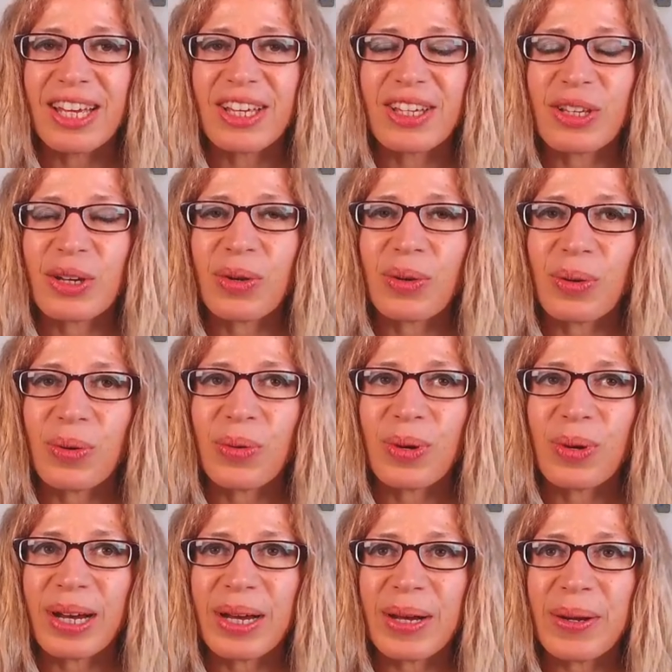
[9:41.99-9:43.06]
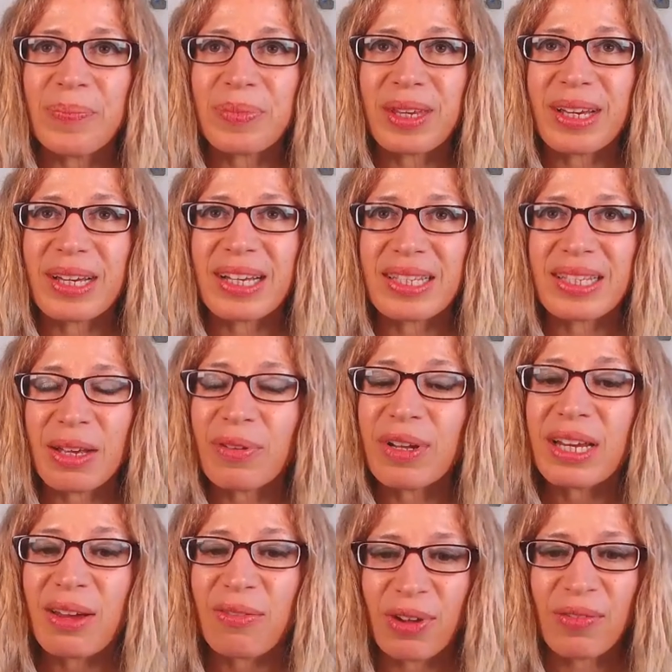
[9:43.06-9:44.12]
So it's
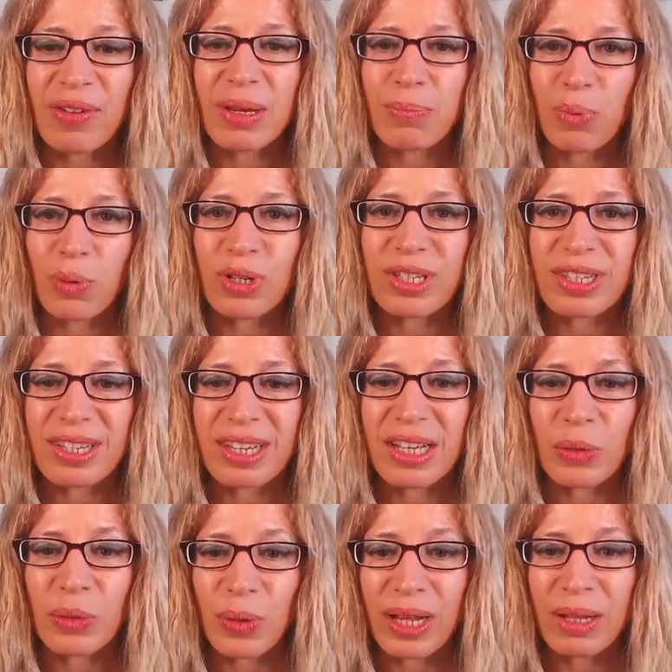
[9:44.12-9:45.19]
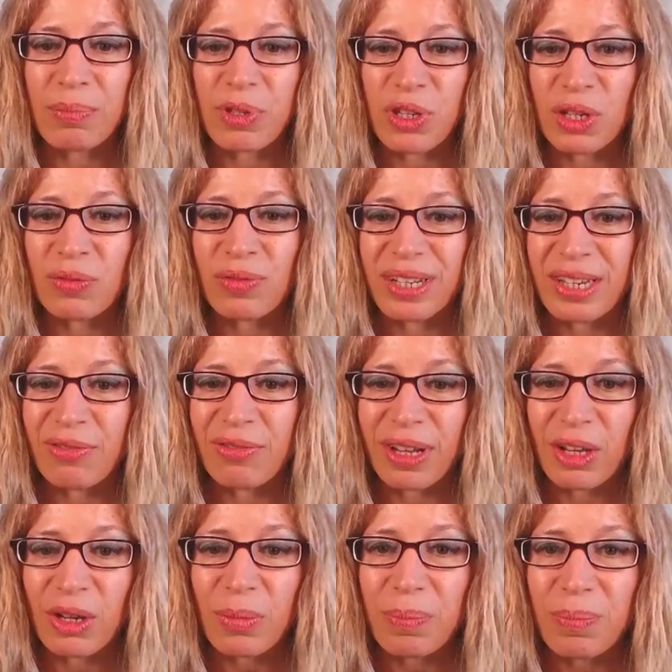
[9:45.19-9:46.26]
definitely a very important skill to help children
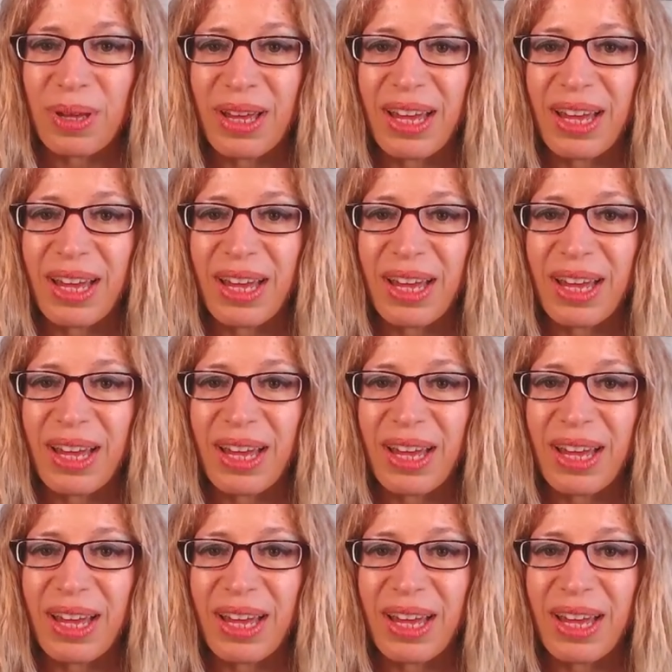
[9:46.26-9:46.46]
develop